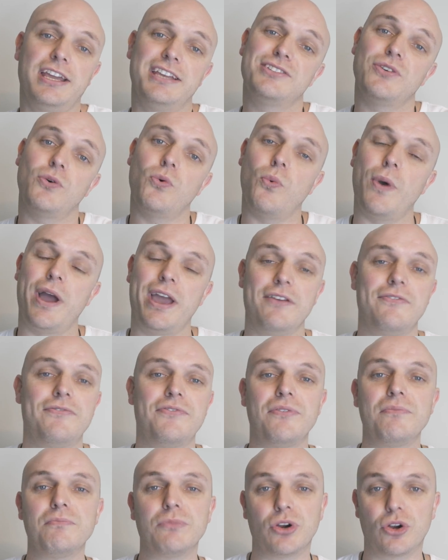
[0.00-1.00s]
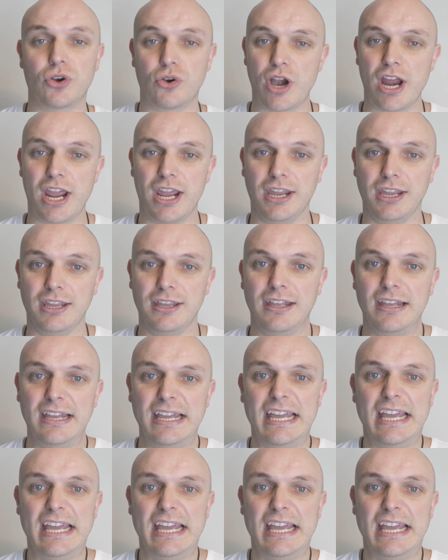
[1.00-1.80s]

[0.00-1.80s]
is away from gray.